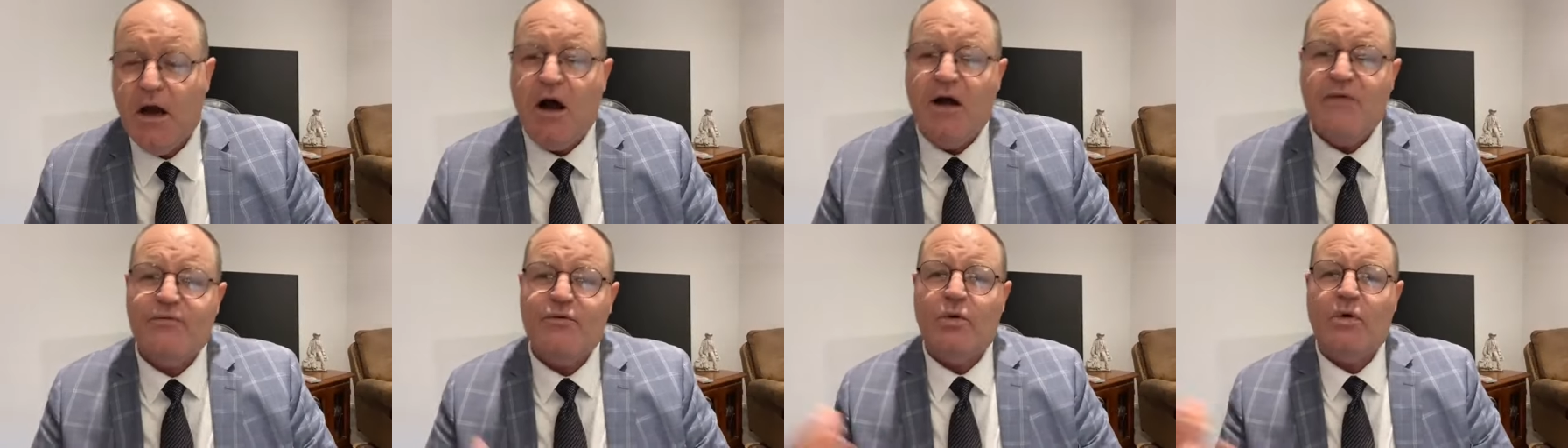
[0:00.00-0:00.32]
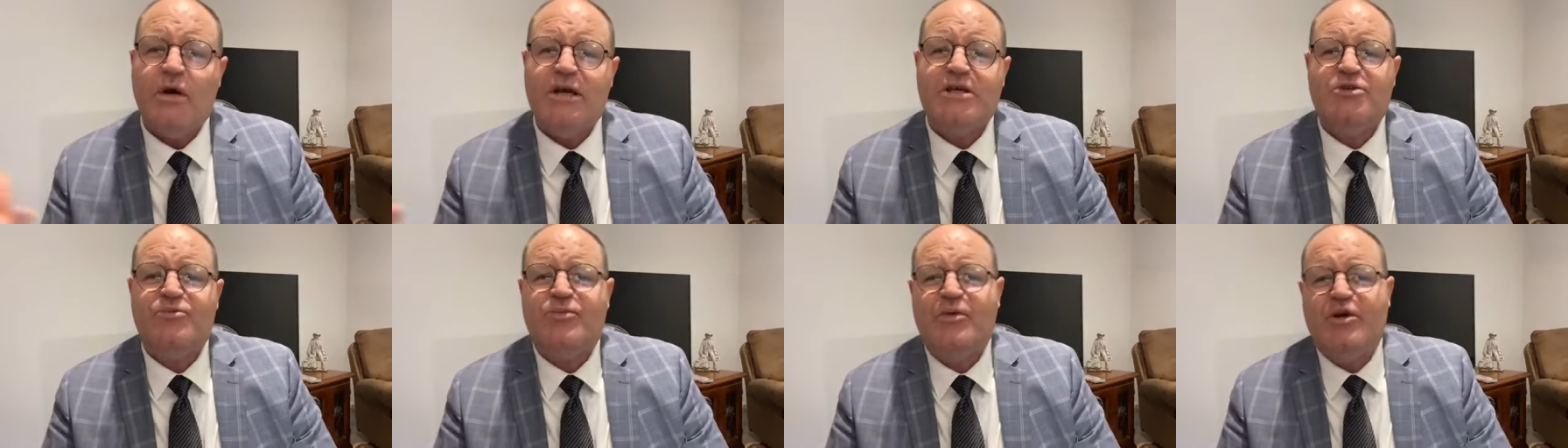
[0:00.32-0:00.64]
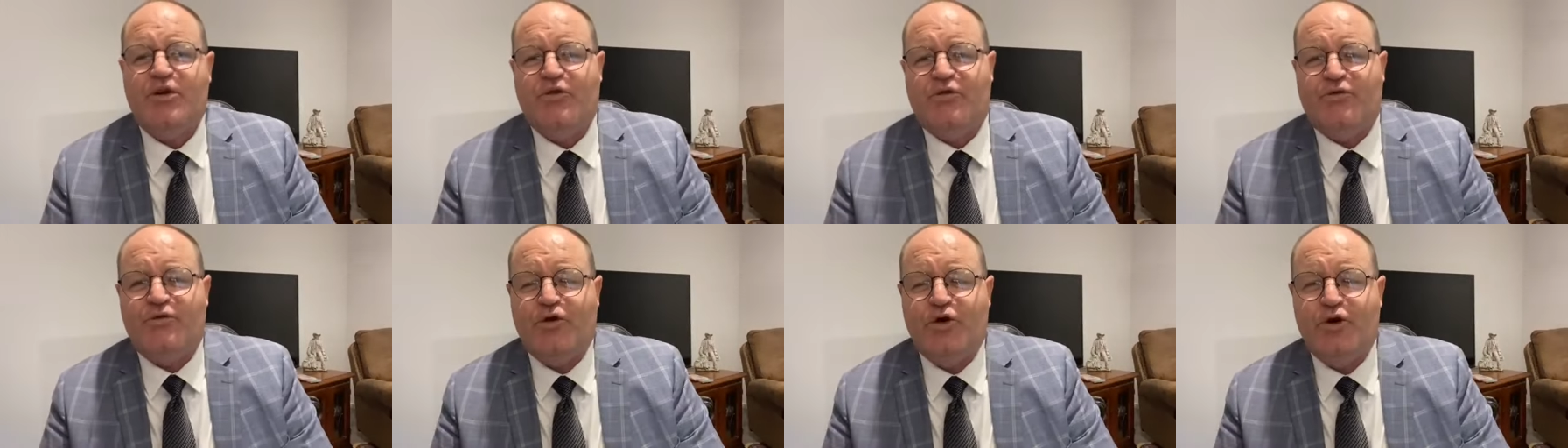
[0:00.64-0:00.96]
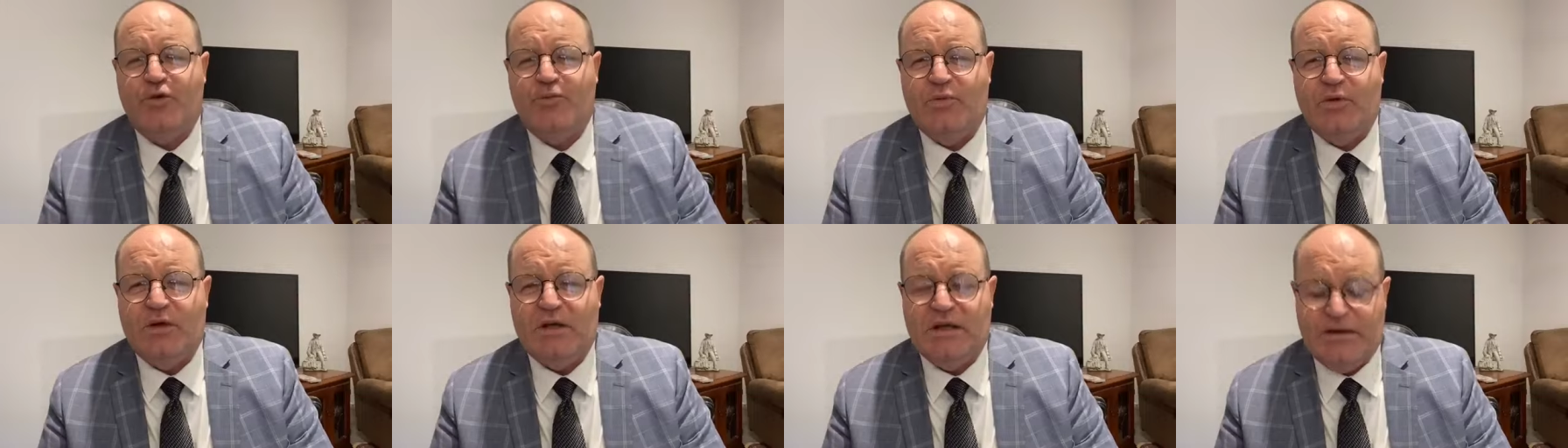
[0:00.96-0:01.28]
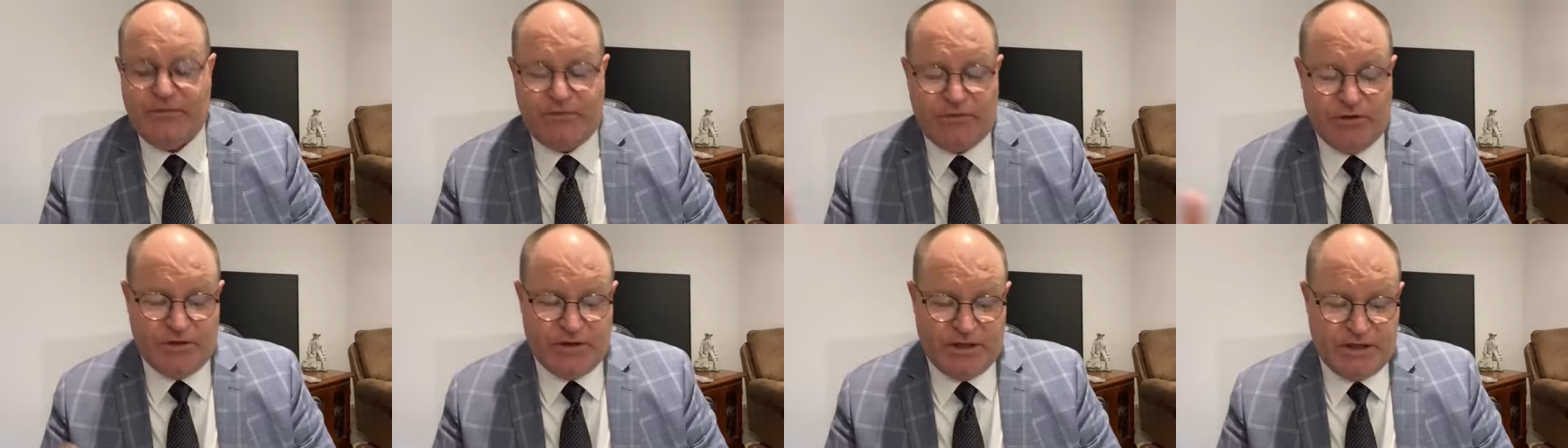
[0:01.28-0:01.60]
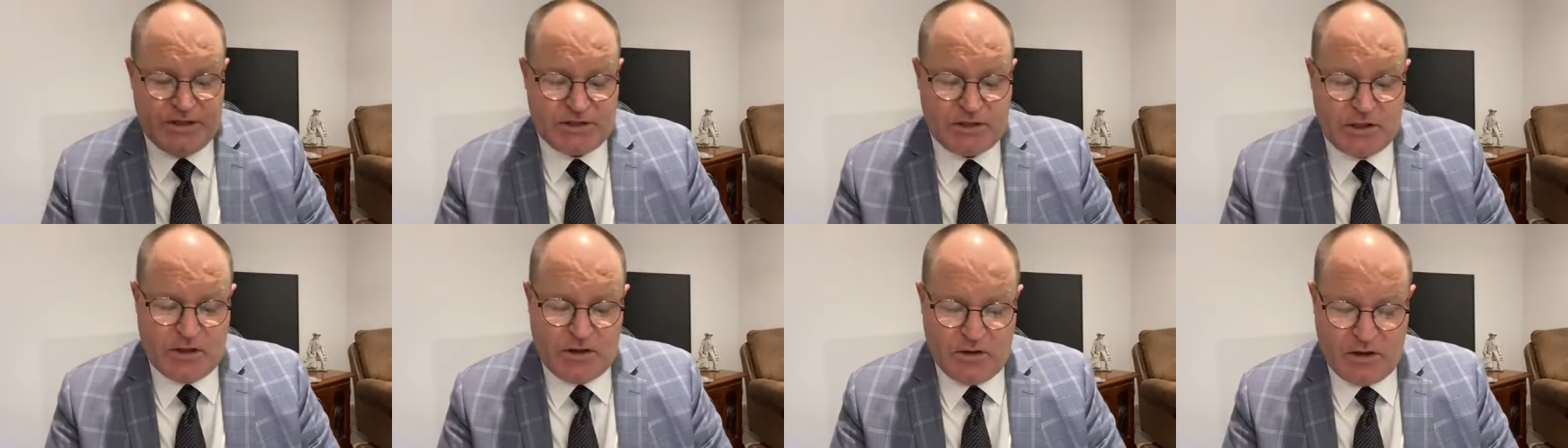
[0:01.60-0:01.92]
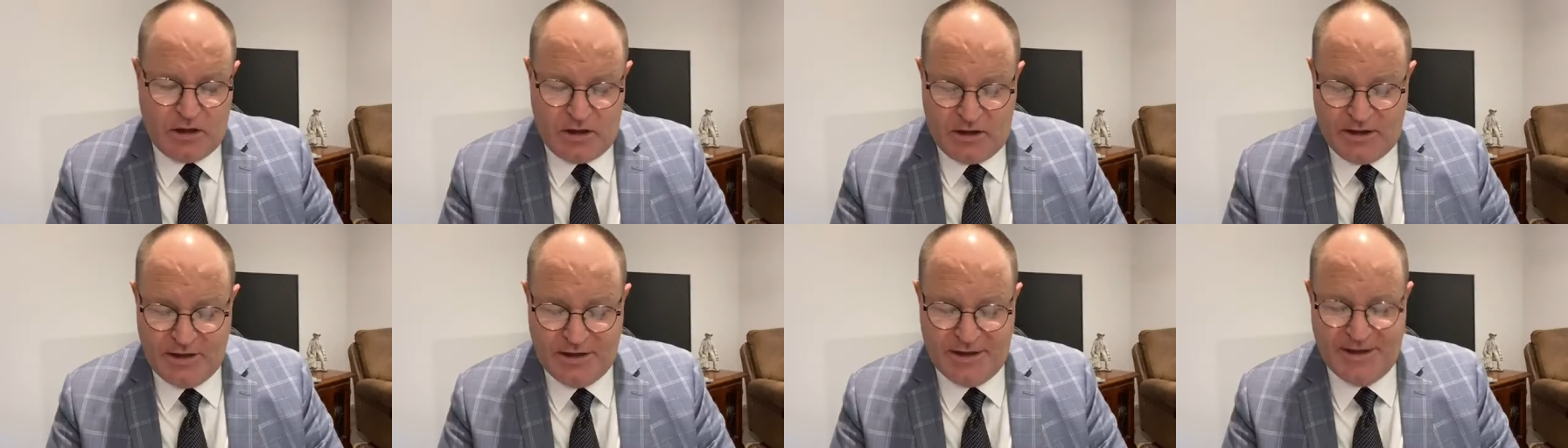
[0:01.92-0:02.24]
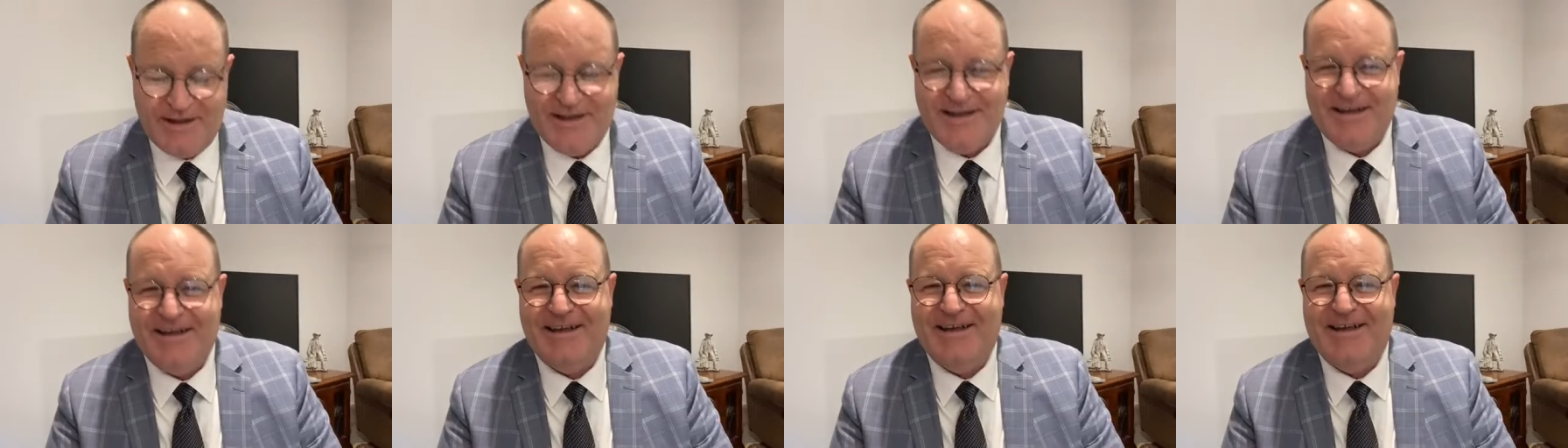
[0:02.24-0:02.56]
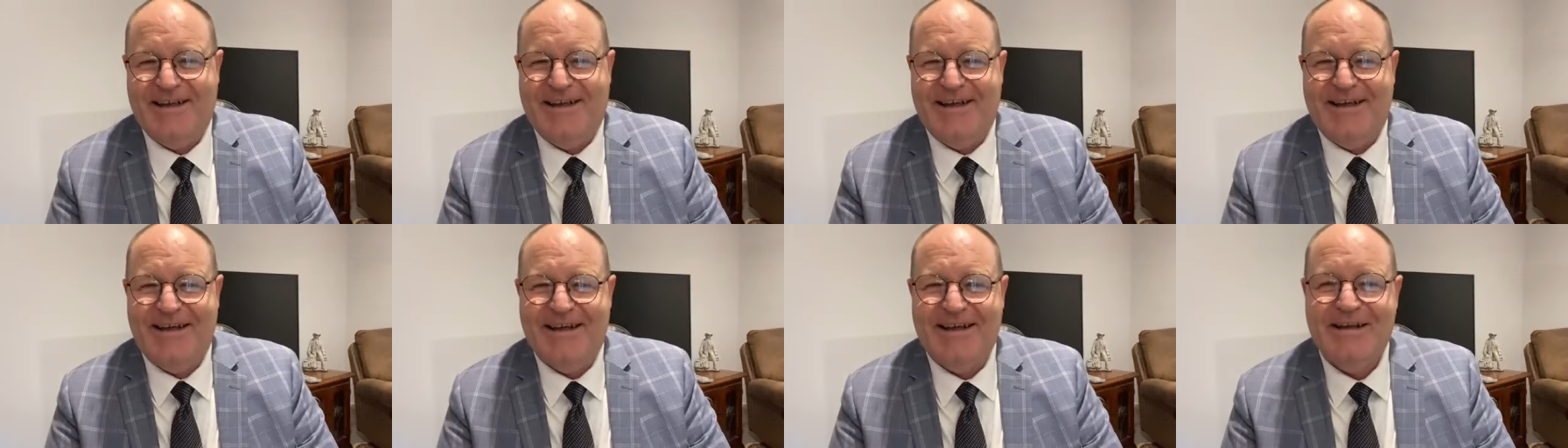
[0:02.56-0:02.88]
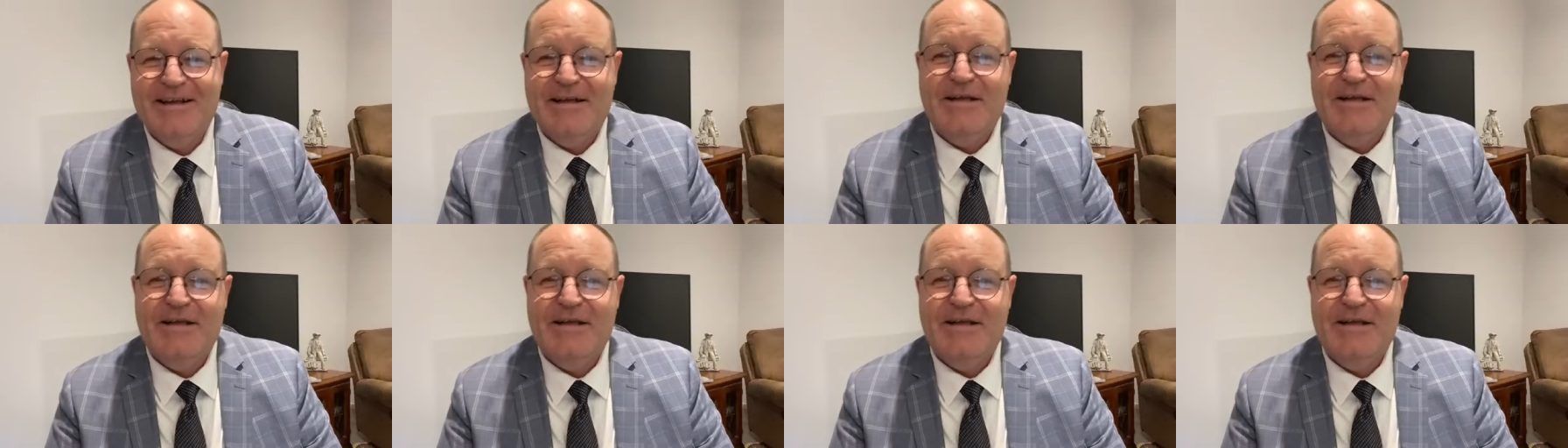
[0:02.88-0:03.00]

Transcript: I've always been a firm believer in this. I, I,